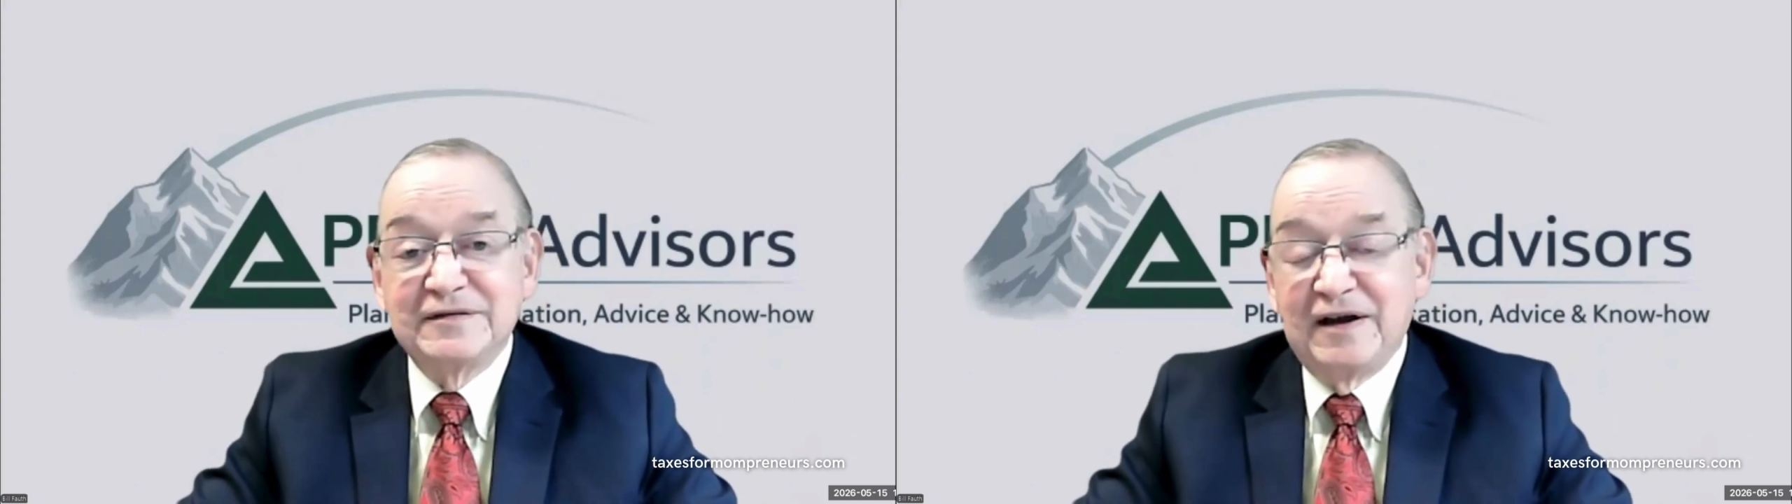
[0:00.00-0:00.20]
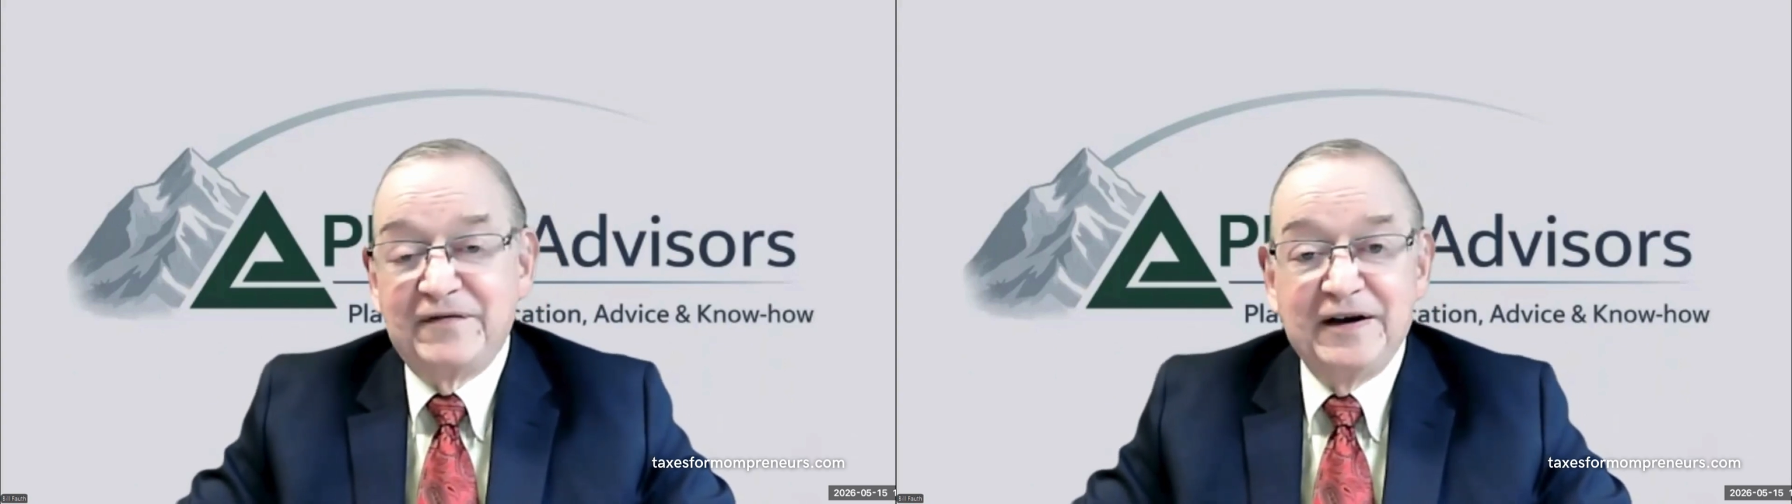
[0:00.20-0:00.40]

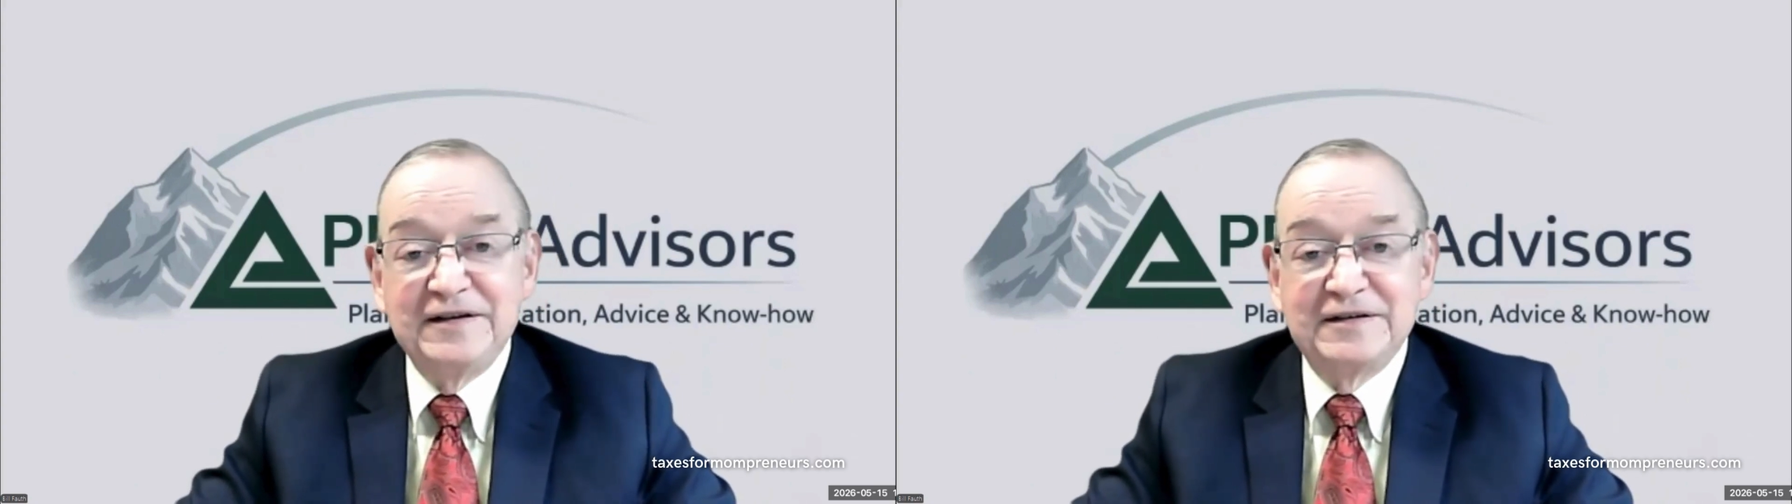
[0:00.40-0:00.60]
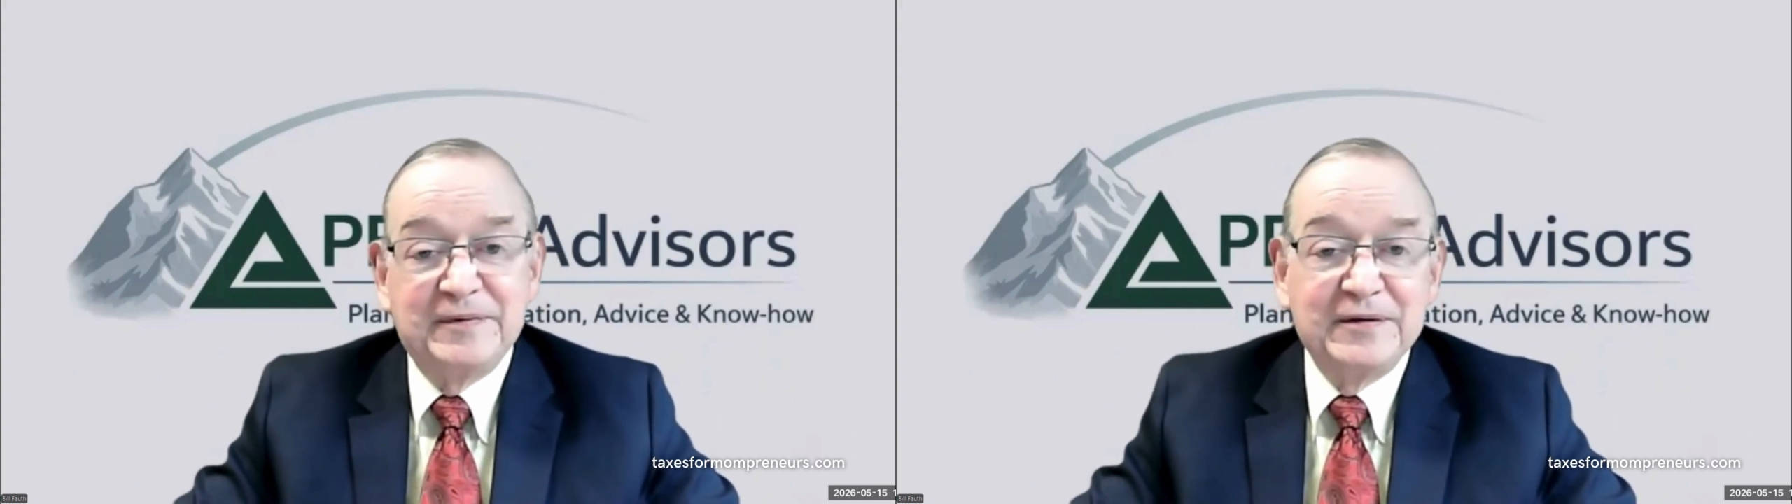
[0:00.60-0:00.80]
I
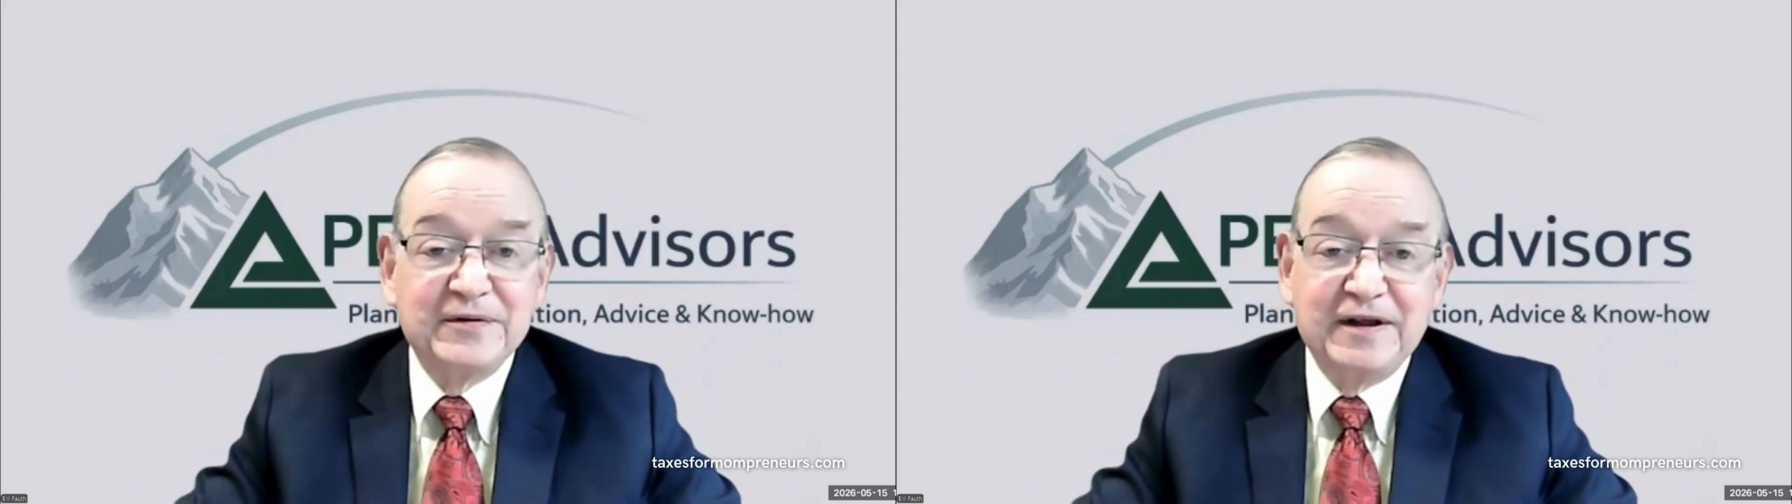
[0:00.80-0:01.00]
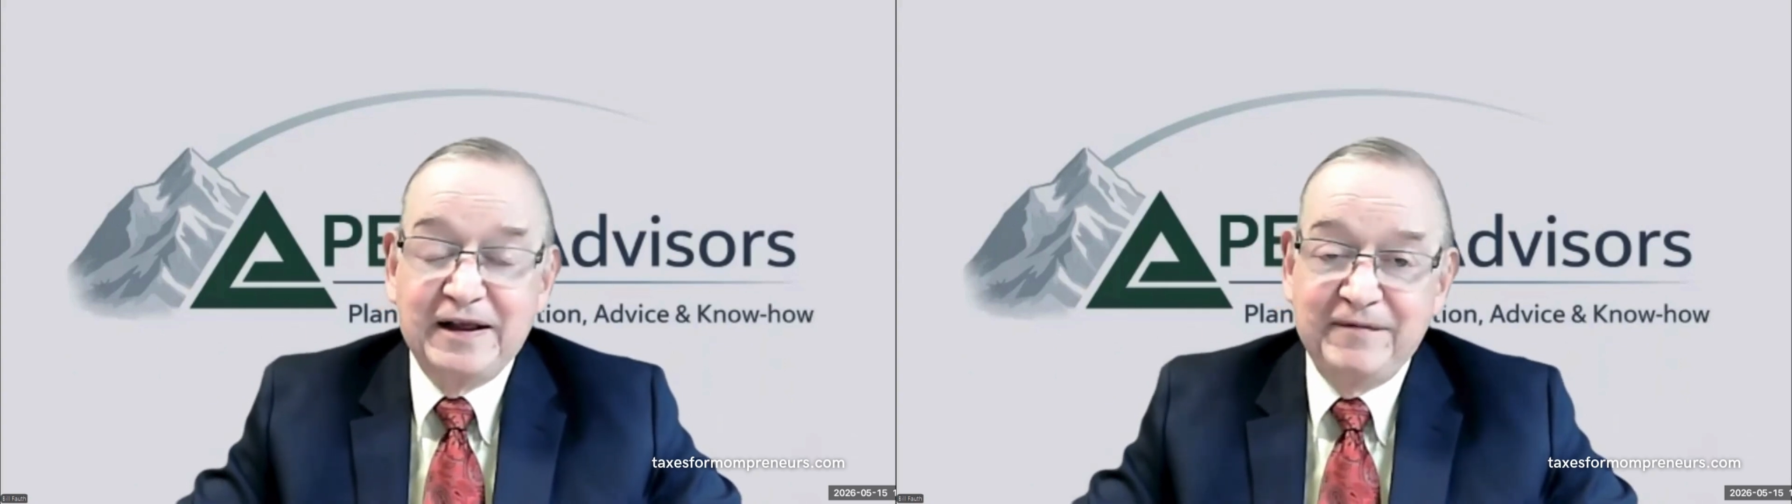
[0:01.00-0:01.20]
find this big,
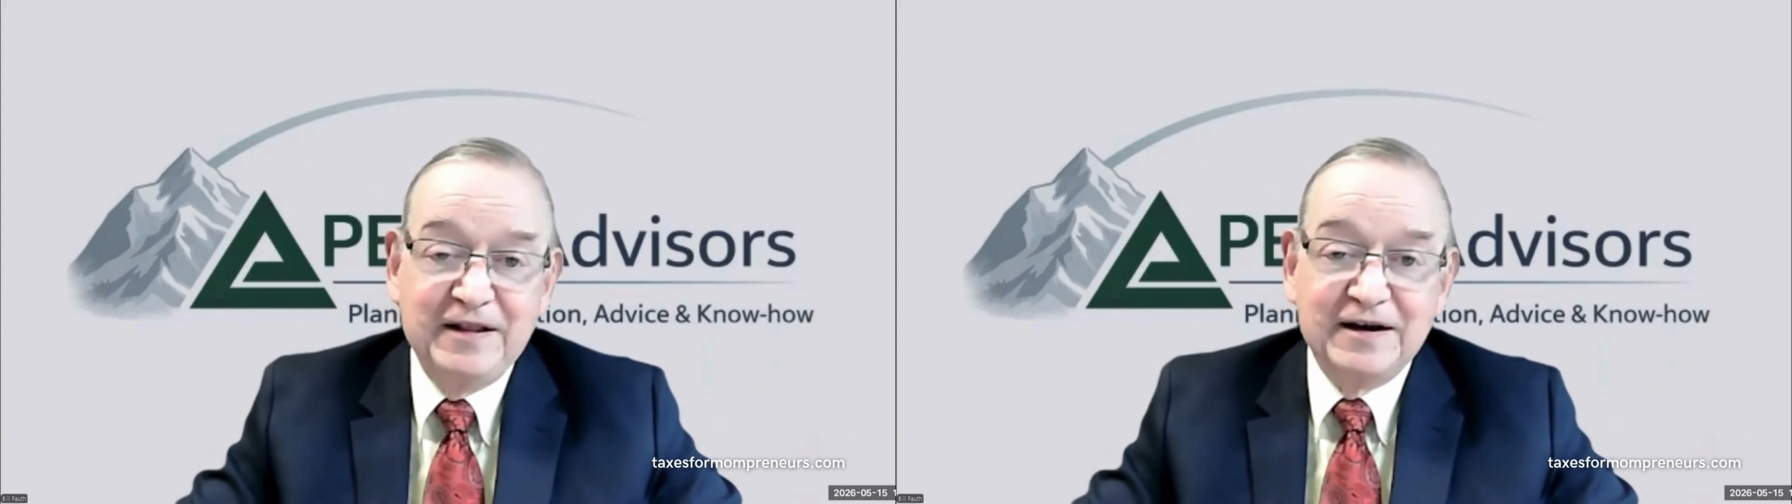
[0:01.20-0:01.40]
I have a